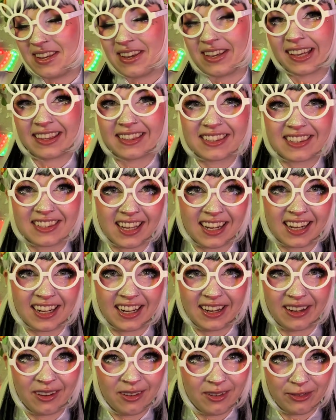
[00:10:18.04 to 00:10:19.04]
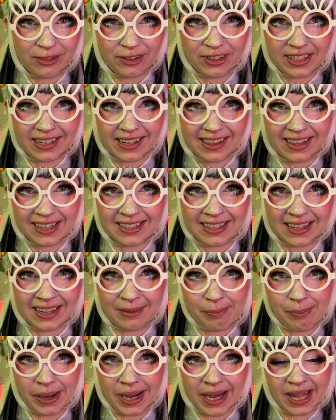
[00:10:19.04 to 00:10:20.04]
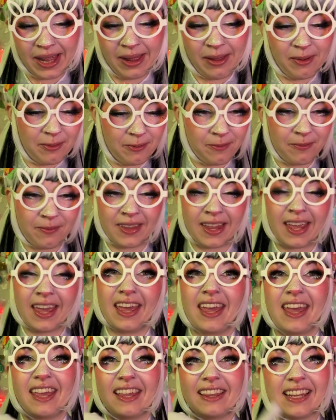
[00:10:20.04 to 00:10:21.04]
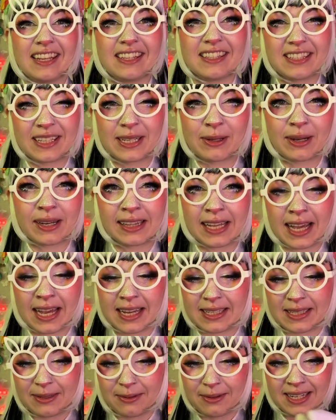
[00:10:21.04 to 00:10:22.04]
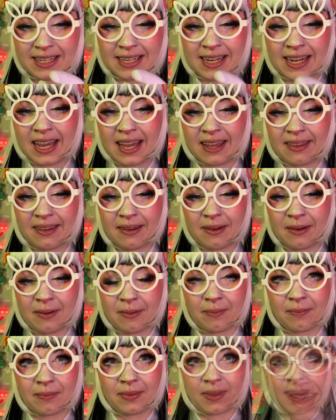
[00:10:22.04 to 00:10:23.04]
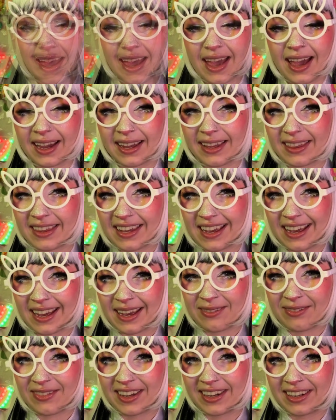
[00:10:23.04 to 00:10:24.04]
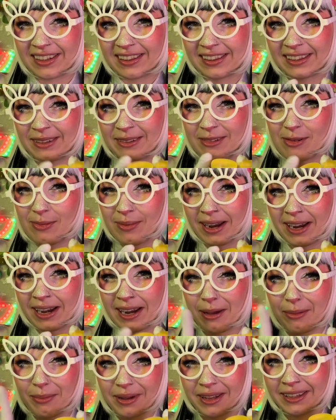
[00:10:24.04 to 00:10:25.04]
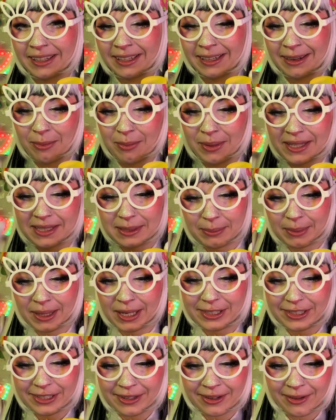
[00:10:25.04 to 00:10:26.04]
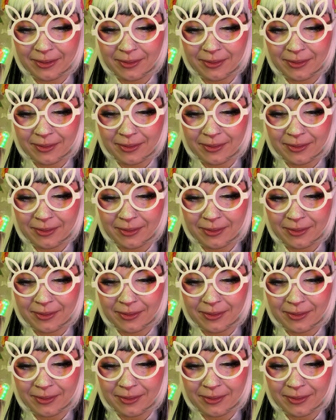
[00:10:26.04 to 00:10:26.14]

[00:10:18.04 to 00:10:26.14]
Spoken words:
can set it over into the done pile. Let's do our last one together. I think I'm going to load mine up a little bit special.